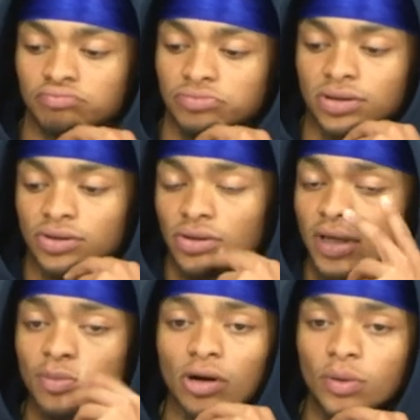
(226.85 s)
just
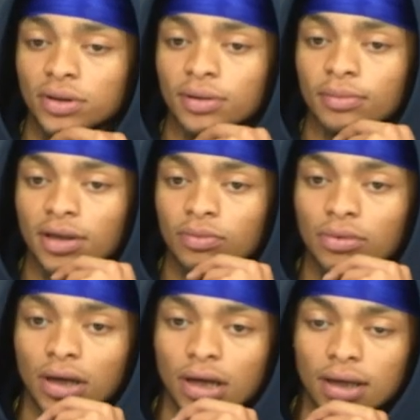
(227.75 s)
keep growing with them, keep
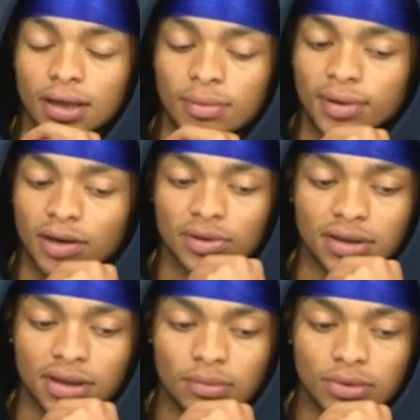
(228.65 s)
getting better with
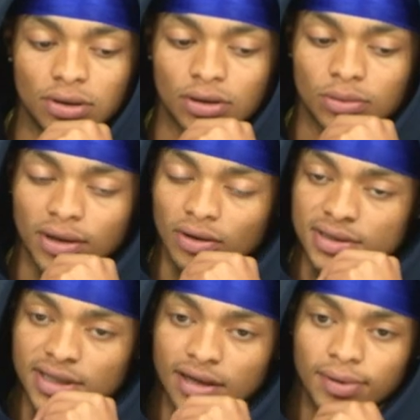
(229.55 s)
them, being on the
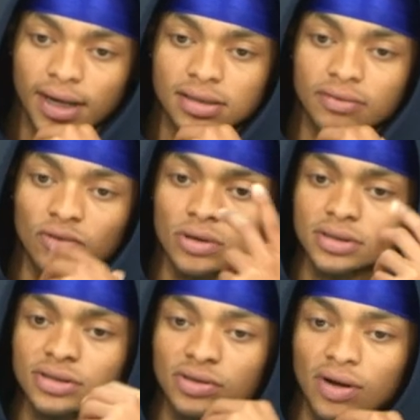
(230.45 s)
same page, and of
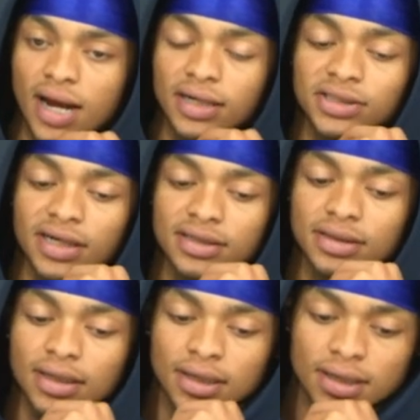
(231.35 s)
course, adding Chase
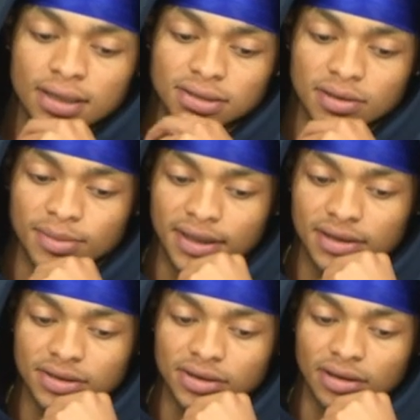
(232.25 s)
to the
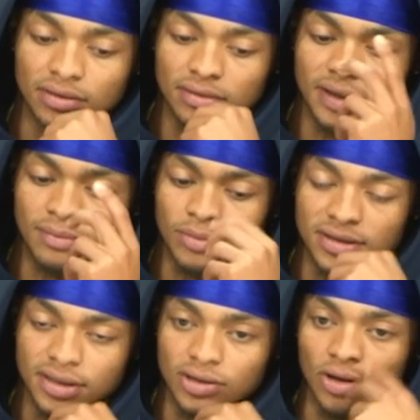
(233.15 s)
mix, it
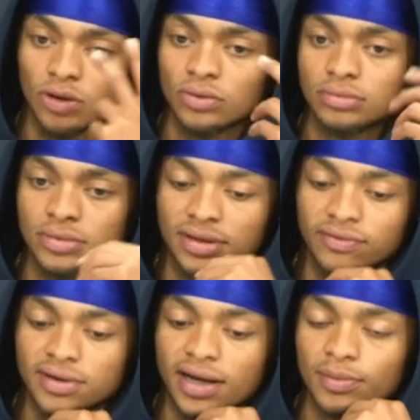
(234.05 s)
brings us a whole
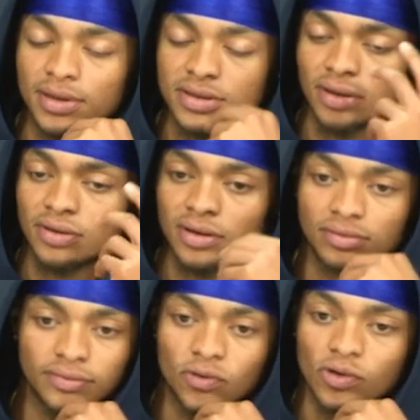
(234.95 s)
different element. So, of
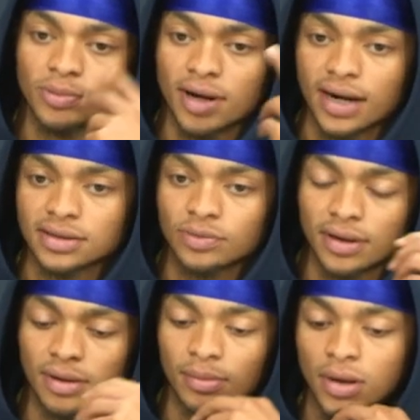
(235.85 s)
course, practicing with
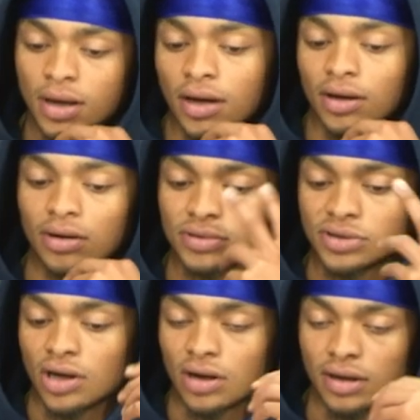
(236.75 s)
him, just
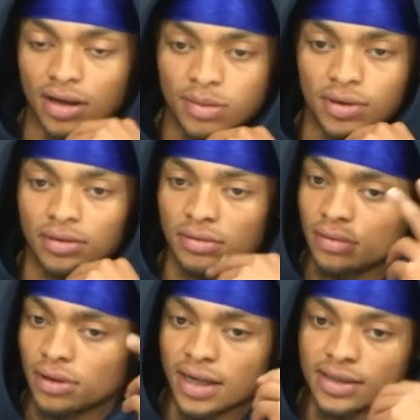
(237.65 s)
talking to him, and
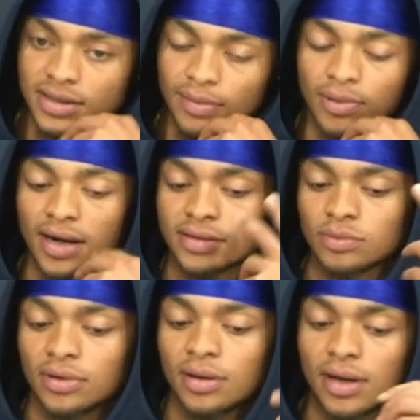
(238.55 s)
like I said, practicing
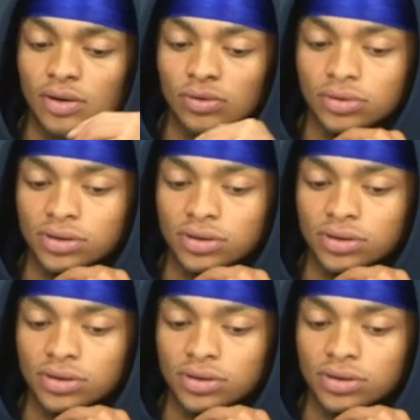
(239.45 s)
with him, that'll,